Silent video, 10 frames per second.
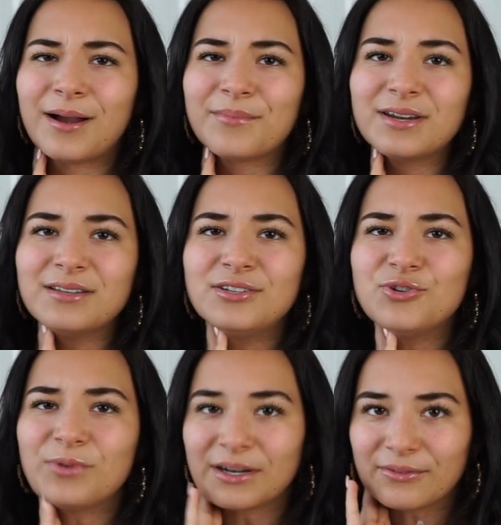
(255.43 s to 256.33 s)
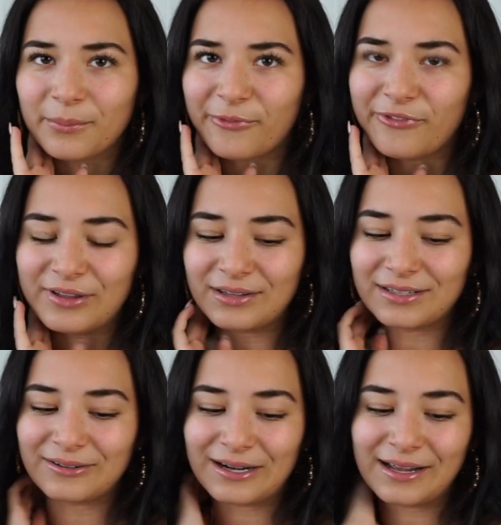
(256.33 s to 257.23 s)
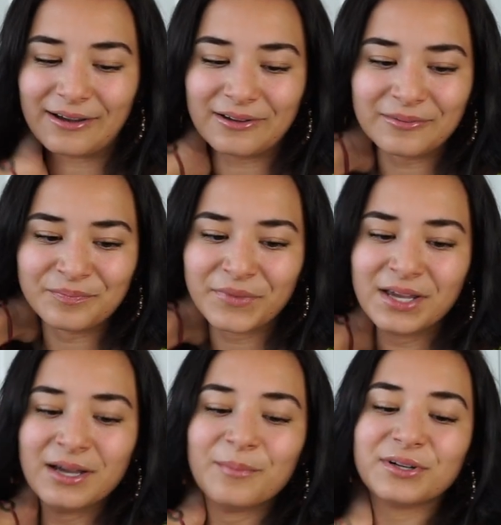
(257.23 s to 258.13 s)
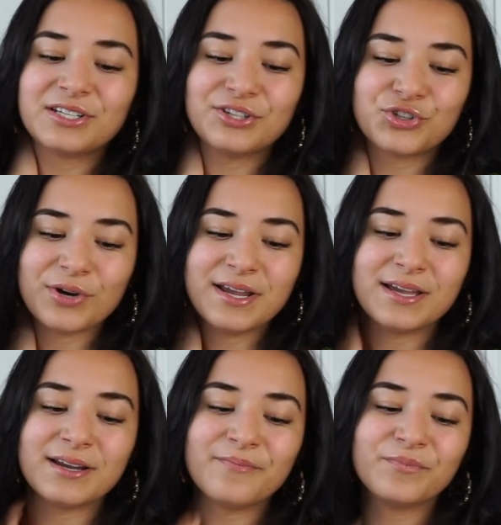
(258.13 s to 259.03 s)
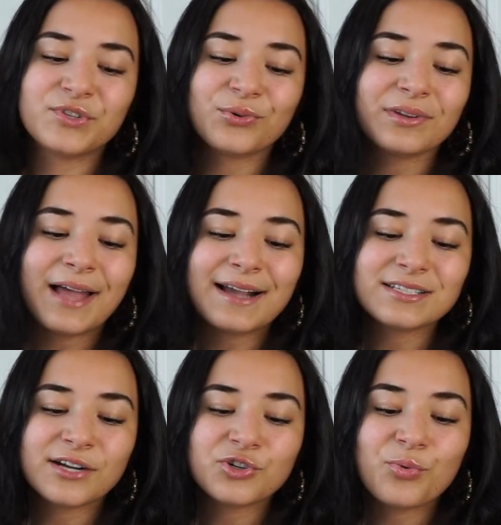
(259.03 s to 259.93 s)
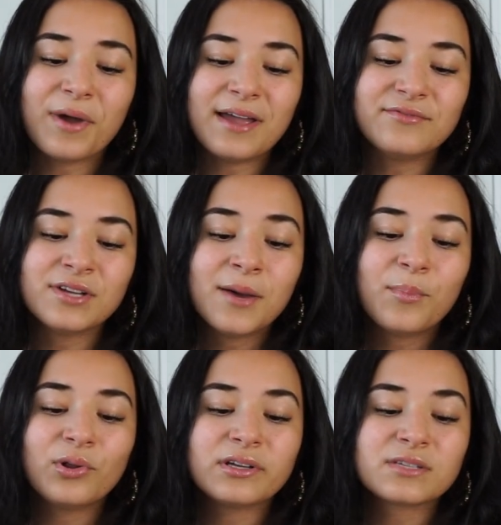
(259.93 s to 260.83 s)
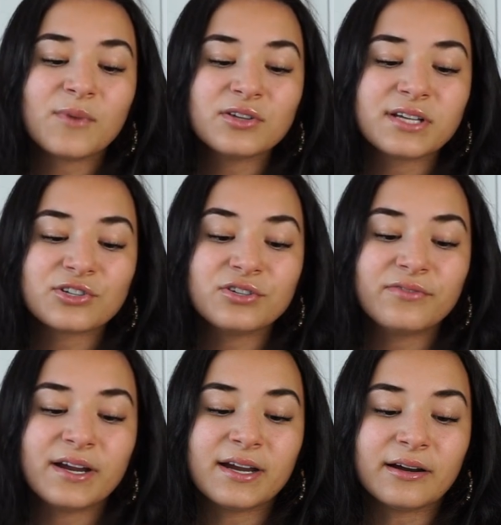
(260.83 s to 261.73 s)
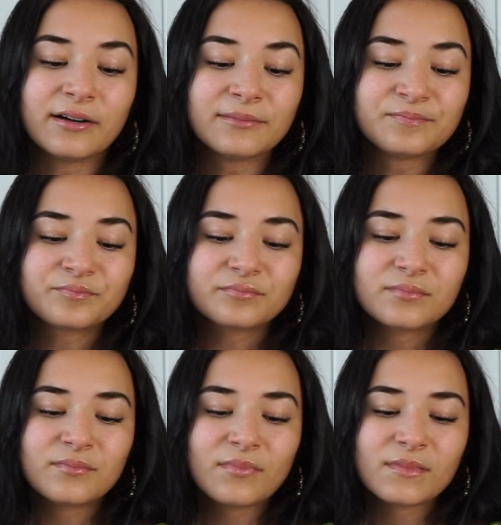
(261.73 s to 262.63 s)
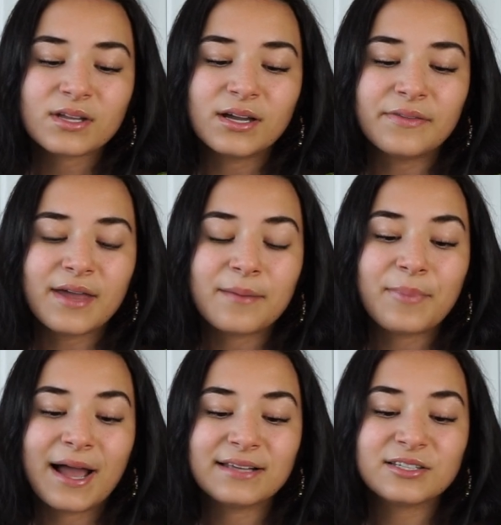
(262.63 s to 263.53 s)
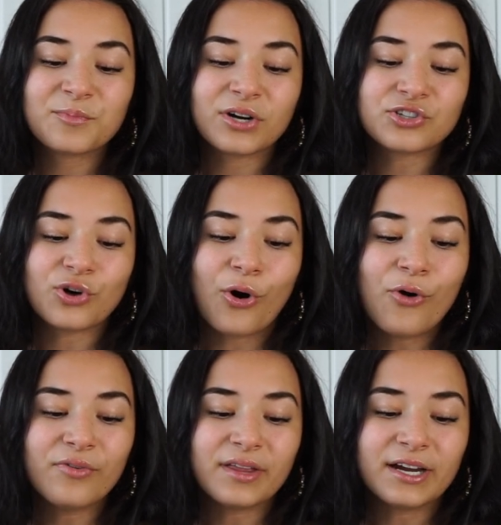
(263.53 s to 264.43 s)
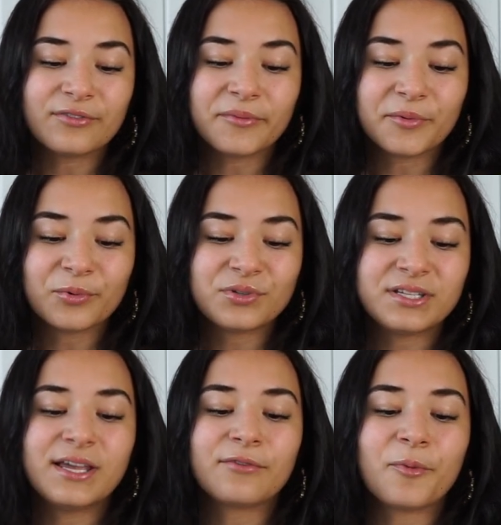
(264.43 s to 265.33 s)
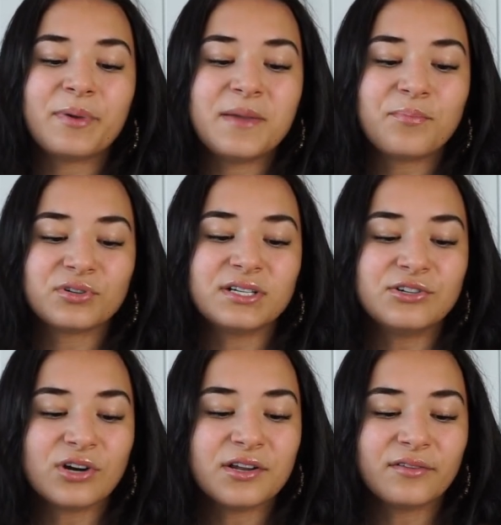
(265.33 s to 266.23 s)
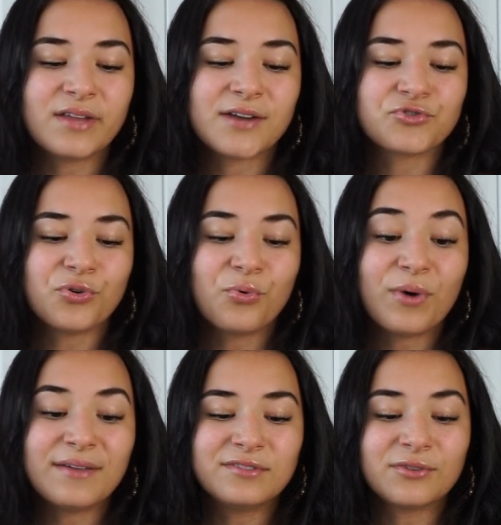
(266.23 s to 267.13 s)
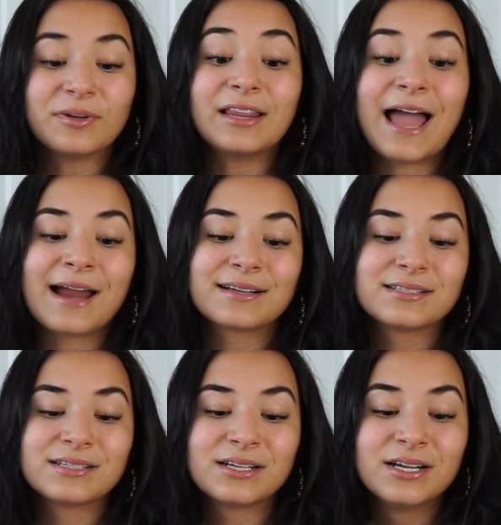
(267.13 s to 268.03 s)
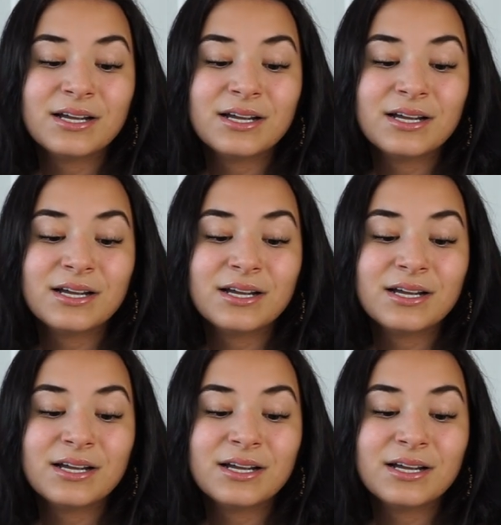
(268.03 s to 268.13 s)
I'm going to do whatever I'm feeling right now. But to straighten, to relax natural waves, pull a small section of hair and then pass the brush over the hair from the roots to the end. Repeat procedure until natural waves are relaxed.